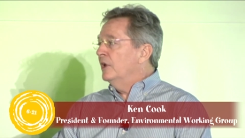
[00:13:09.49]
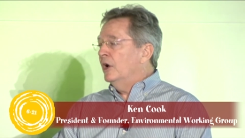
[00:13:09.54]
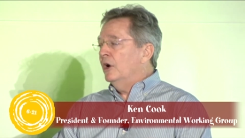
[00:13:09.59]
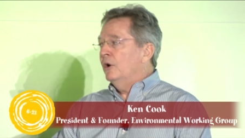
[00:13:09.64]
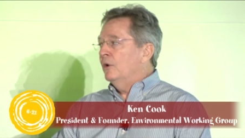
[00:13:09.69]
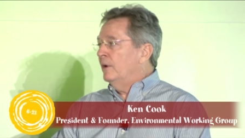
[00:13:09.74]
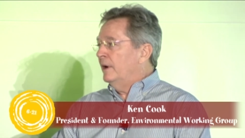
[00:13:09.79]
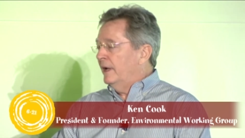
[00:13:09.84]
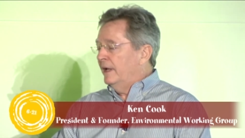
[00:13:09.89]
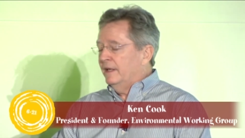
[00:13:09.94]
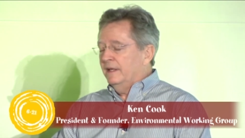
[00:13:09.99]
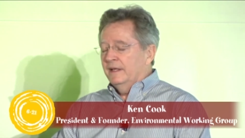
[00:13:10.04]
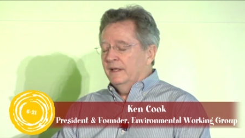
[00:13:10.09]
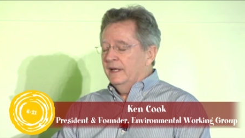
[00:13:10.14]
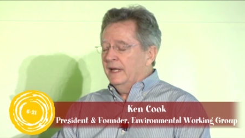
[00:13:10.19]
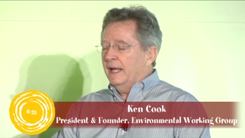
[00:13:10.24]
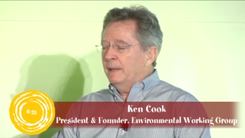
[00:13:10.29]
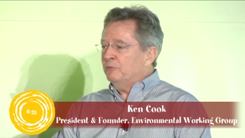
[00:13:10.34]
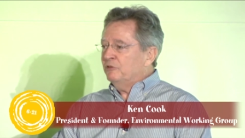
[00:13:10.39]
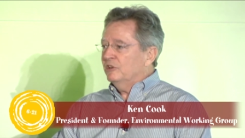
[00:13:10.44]
No,
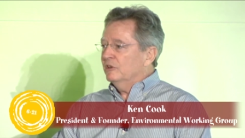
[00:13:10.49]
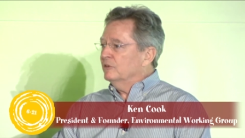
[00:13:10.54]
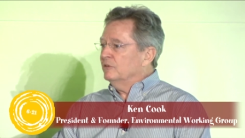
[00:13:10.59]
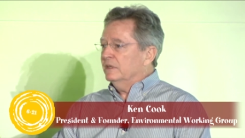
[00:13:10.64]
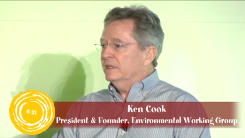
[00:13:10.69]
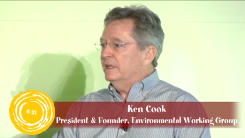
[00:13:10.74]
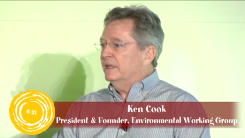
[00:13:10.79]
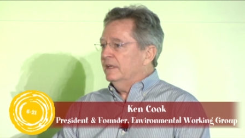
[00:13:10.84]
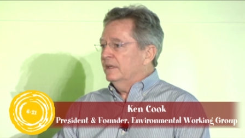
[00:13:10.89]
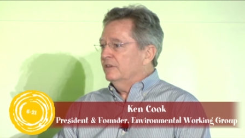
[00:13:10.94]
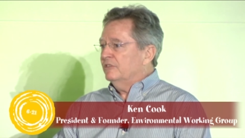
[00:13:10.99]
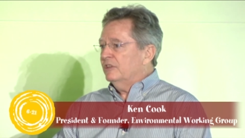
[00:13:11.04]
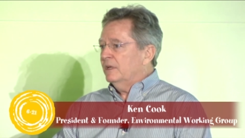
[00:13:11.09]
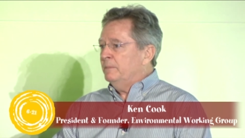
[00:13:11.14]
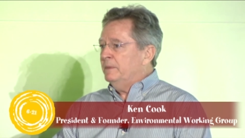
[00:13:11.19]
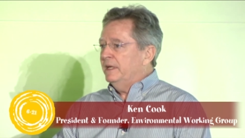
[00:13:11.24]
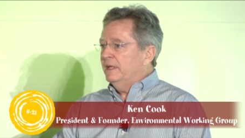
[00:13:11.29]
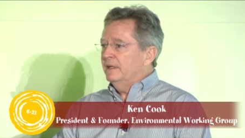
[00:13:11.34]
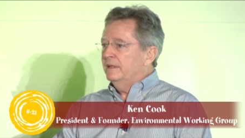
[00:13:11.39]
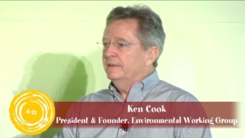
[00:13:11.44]
it absolutely is. I
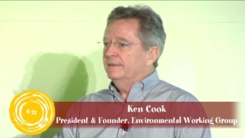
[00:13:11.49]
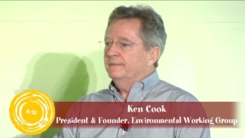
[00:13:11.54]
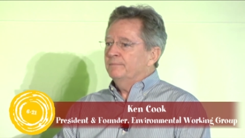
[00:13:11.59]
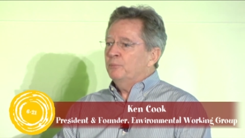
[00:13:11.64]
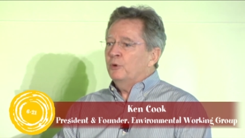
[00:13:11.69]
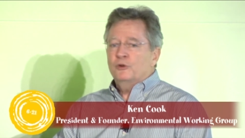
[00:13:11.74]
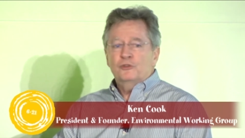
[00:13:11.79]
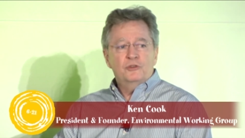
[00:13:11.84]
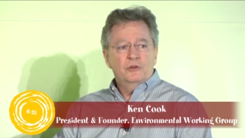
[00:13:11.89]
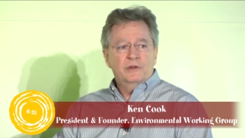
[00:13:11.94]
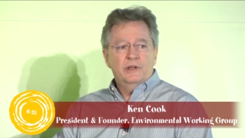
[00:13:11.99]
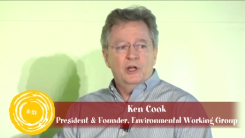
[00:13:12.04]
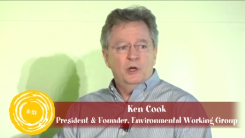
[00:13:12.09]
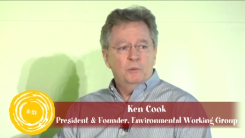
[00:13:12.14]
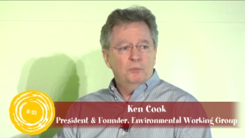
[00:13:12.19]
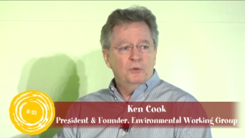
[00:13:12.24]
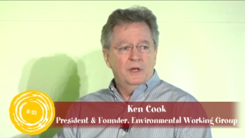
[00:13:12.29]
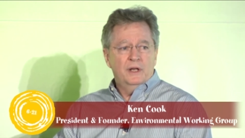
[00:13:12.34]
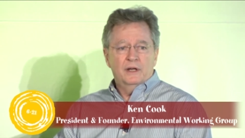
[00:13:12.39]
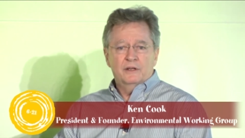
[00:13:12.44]
mean, personal care
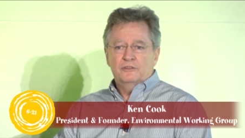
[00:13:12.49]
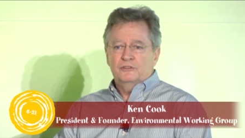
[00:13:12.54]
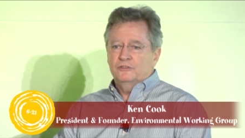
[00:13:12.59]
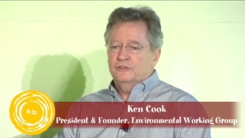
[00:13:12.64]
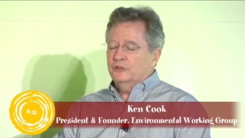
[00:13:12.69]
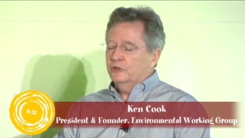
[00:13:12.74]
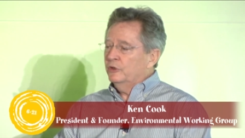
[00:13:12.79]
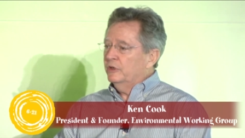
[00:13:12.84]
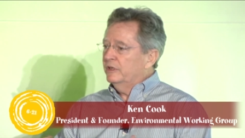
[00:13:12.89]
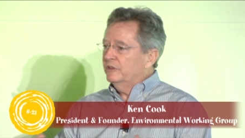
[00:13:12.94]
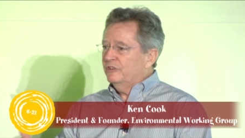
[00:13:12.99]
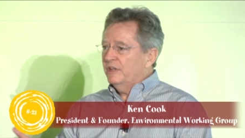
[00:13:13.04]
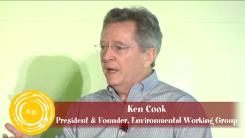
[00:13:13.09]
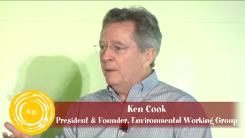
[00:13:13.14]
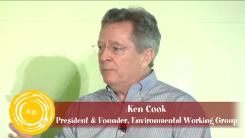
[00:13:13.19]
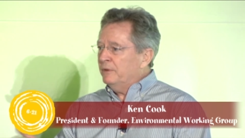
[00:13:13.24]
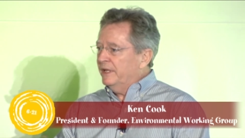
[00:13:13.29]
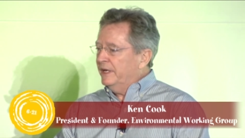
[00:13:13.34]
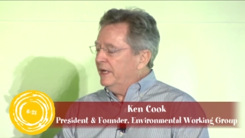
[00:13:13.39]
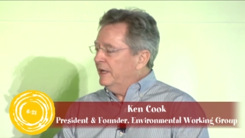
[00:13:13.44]
products is a good
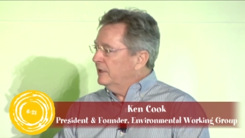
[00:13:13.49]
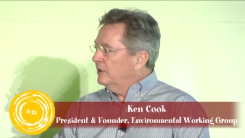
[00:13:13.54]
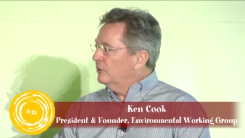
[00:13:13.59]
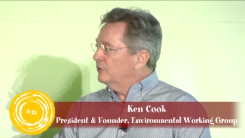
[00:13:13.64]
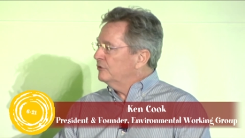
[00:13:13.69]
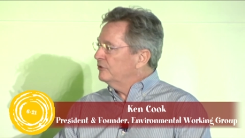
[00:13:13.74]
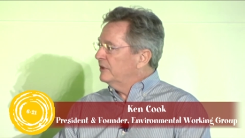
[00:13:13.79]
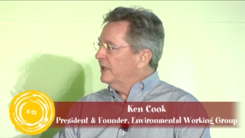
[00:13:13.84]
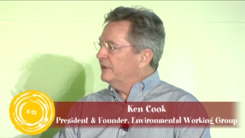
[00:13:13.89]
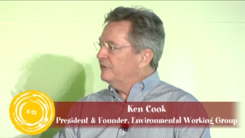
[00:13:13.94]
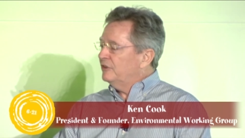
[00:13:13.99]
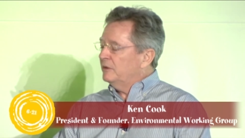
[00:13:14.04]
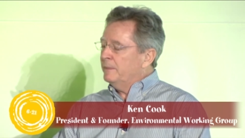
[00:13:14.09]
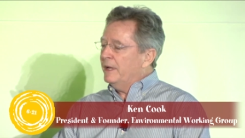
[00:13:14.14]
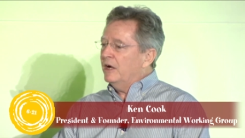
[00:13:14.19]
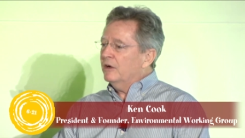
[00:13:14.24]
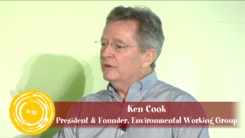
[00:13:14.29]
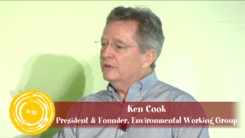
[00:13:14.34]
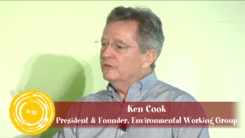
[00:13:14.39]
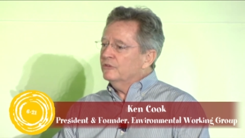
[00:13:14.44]
example, and I know Stacy
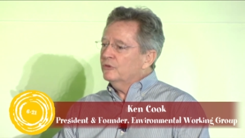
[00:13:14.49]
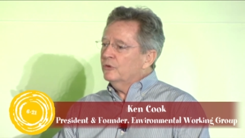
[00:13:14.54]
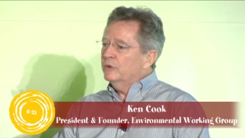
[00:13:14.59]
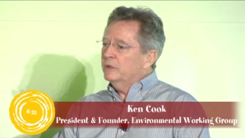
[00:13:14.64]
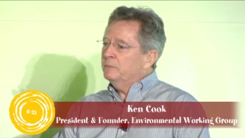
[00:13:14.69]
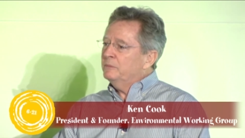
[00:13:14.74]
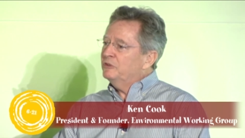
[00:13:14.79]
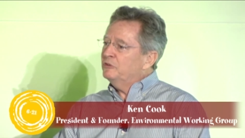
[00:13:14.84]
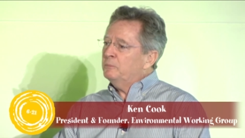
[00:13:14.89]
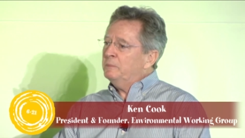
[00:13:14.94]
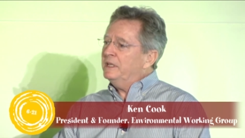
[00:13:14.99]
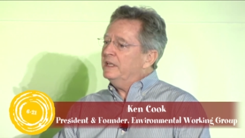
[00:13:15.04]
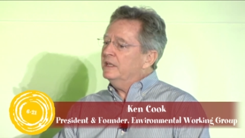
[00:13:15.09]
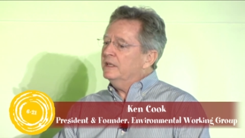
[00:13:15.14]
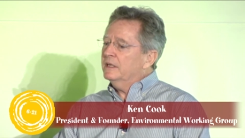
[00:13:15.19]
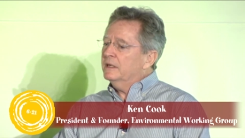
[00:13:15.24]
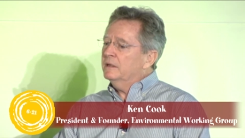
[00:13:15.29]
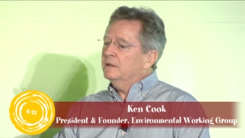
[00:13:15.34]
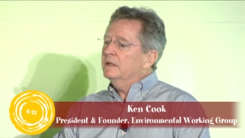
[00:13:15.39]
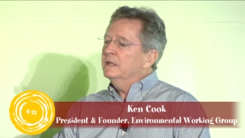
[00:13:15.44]
Malkin's going to be
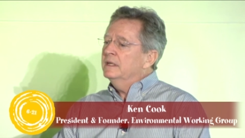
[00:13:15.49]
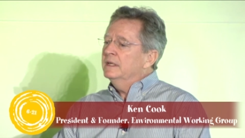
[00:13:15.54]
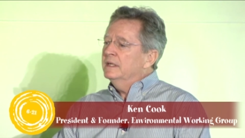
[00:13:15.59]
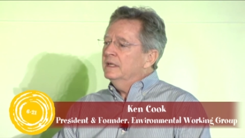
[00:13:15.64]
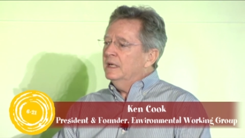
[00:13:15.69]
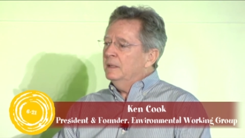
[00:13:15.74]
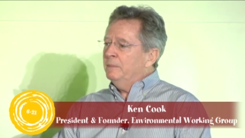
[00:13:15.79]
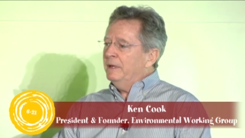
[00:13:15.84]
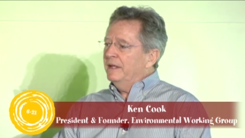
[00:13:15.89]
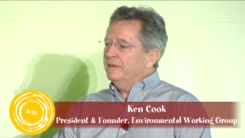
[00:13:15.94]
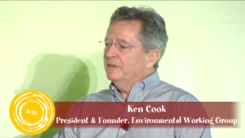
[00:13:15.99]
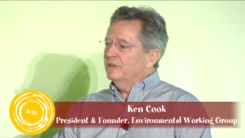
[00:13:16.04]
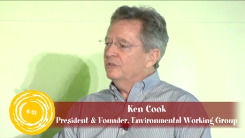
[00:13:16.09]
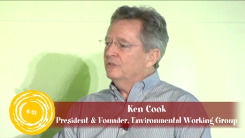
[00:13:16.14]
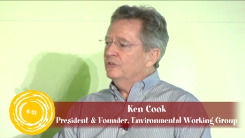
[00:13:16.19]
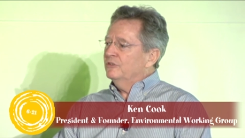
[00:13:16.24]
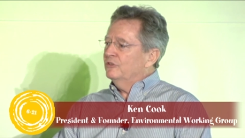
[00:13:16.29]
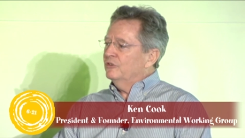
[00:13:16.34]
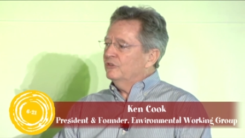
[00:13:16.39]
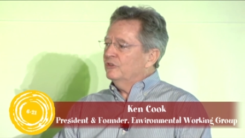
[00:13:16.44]
speaking about
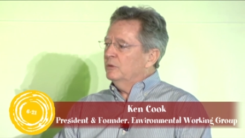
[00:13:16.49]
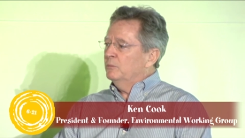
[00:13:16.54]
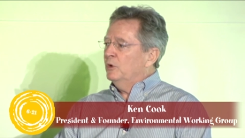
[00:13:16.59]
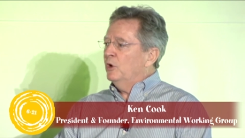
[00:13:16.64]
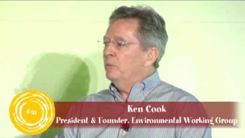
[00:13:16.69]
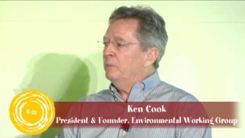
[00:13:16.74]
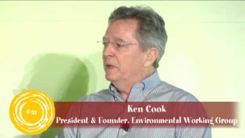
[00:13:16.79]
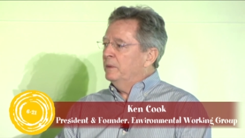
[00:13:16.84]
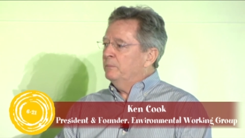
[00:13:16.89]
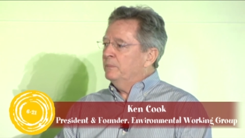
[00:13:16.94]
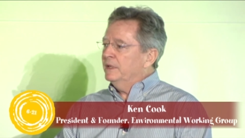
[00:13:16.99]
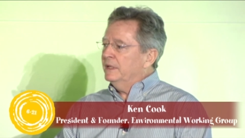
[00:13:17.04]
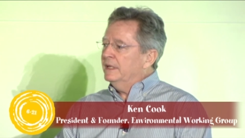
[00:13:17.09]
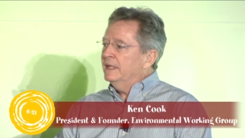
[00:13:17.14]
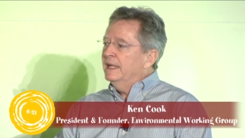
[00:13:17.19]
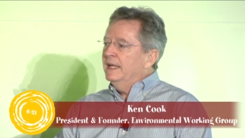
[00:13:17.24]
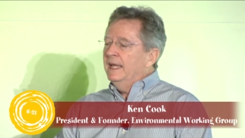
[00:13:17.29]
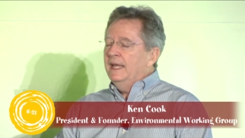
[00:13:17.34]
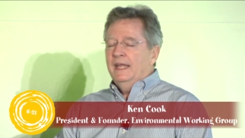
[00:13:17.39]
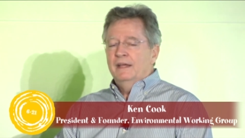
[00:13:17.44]
this in just a moment, but
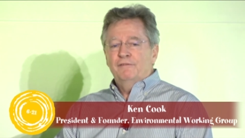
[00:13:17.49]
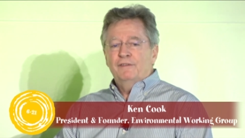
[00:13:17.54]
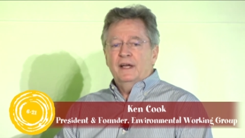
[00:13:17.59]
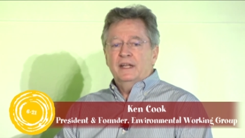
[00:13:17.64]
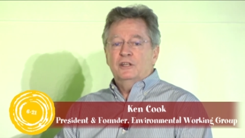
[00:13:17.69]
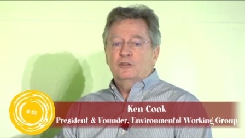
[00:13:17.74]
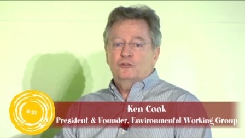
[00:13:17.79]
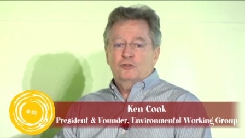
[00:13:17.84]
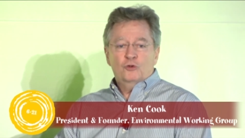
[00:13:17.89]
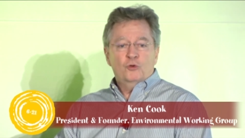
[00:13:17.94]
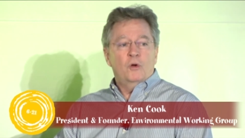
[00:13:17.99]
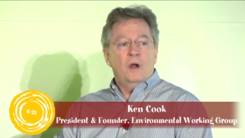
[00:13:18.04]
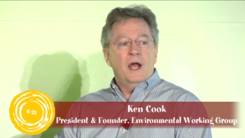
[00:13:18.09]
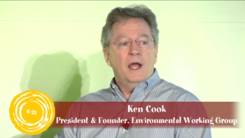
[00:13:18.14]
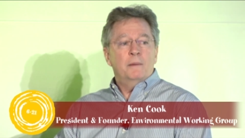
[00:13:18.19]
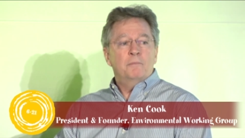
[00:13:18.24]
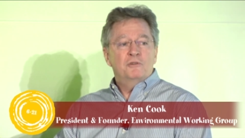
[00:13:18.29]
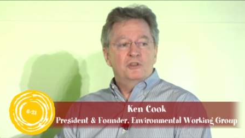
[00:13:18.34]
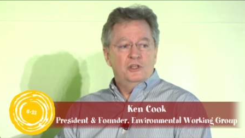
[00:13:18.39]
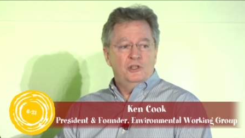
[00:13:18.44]
if I
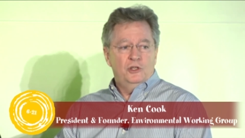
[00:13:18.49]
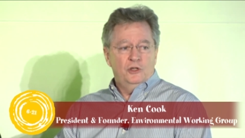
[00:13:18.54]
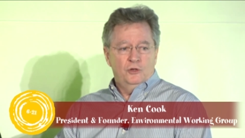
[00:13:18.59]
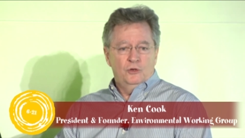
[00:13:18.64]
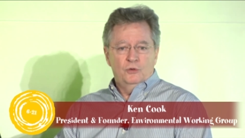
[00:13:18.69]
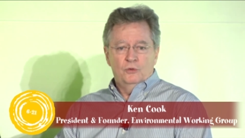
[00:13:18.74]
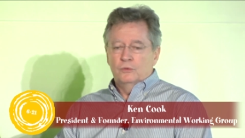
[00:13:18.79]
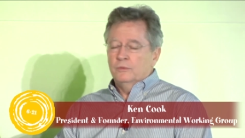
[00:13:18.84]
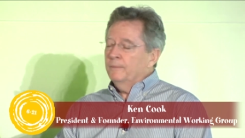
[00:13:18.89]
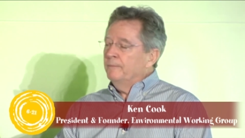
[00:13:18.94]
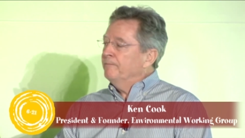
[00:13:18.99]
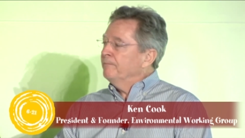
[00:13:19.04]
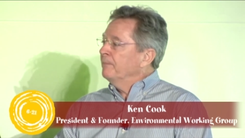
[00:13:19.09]
describe to you